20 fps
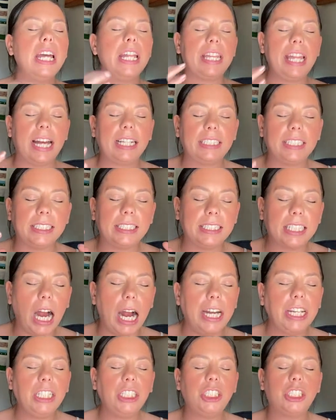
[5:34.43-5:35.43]
that
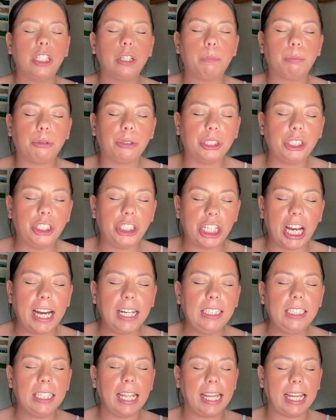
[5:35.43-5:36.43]
decided to
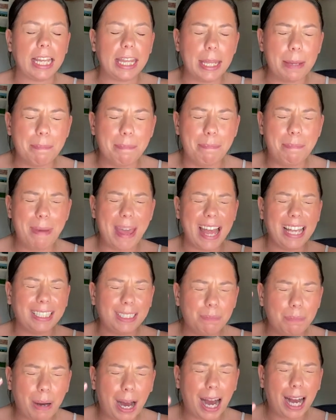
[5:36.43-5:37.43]
project like the
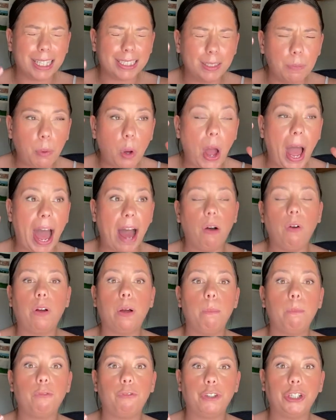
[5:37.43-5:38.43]
best possible
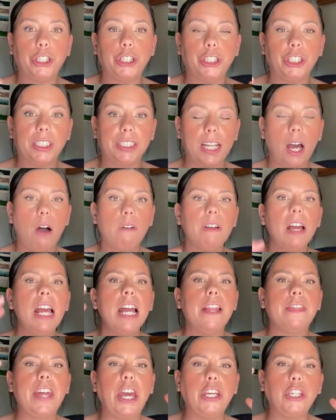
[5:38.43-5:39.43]
outcome for yourself,
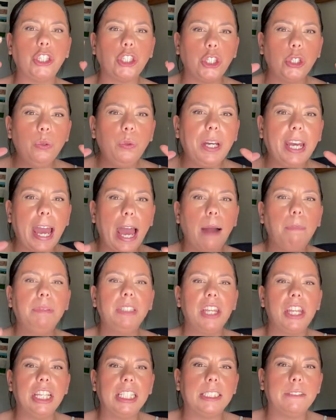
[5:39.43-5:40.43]
that you
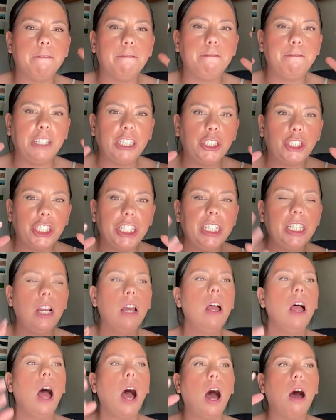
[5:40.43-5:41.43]
kept this vision
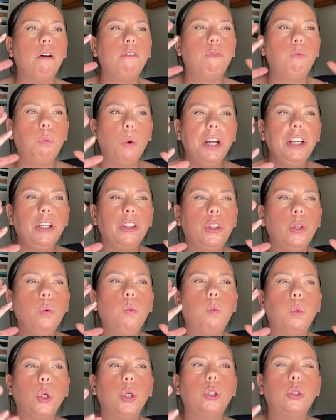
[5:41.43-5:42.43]
of what the
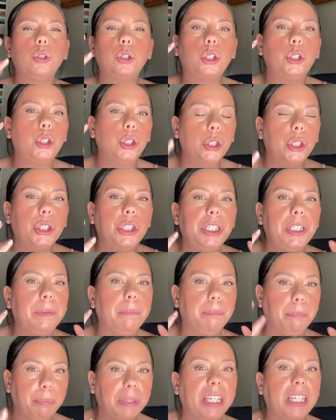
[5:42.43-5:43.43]
world could
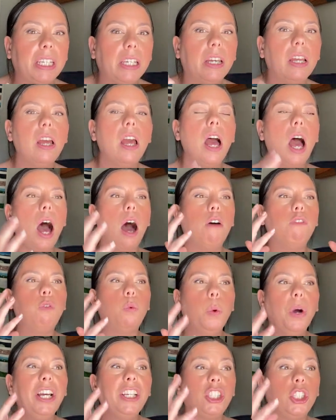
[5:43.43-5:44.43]
be, of
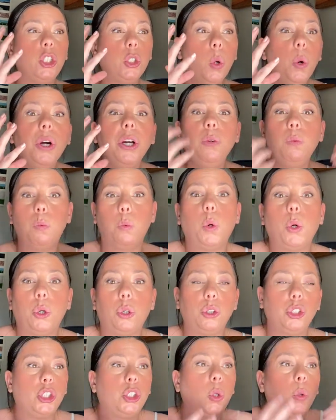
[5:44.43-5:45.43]
what your
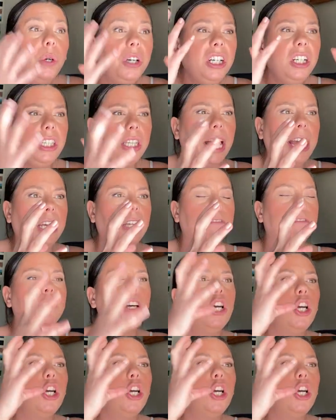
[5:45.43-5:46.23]
world, your life